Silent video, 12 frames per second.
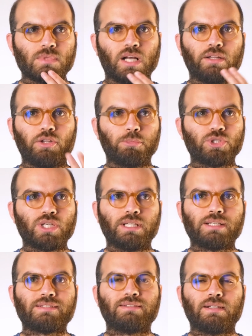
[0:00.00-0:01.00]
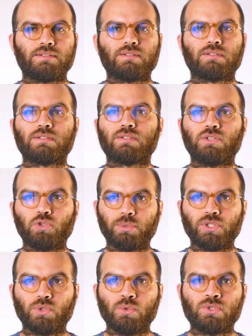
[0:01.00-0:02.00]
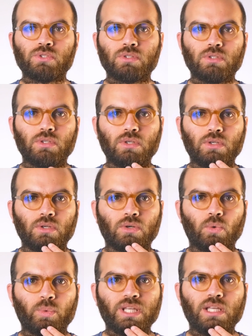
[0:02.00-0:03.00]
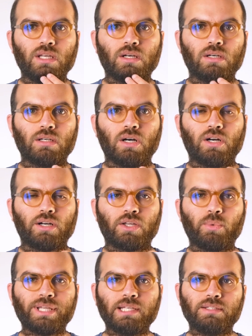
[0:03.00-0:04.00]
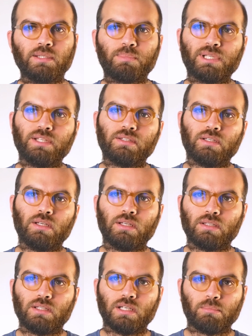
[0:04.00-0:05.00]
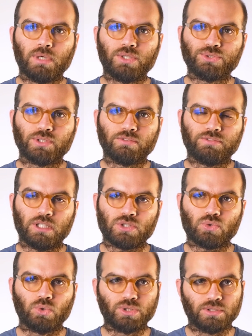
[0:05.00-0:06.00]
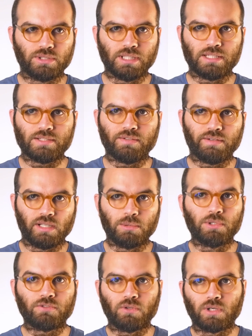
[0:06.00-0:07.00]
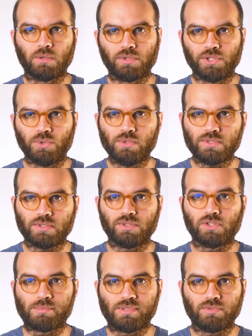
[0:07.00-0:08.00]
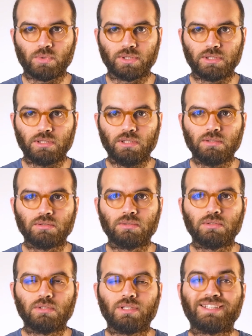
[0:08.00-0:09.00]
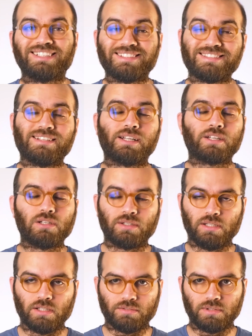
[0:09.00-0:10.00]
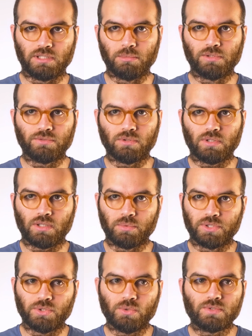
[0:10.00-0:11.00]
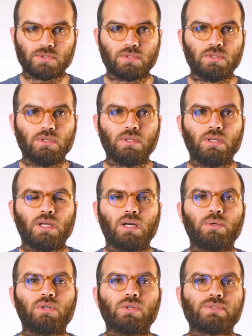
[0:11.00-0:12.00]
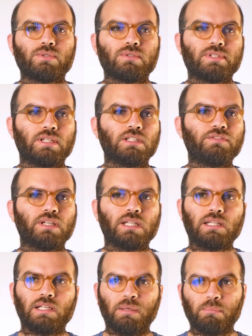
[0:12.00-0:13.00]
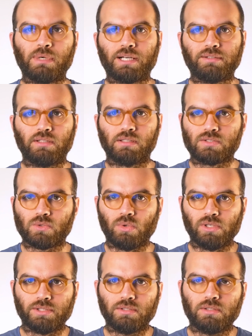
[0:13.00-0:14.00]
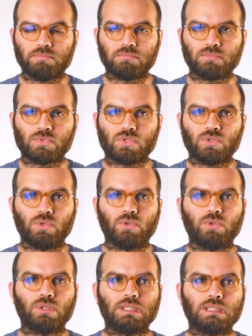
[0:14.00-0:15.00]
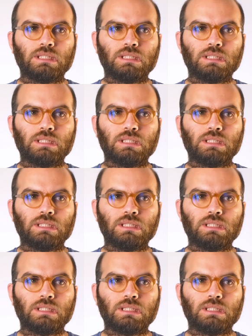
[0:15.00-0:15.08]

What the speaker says: anthropogenic stressors, human use, we are quickly depleting the amount of fresh water that is available for our use in terms of quantity, that is regularly available for our use. But we're also significantly impacting its quality. So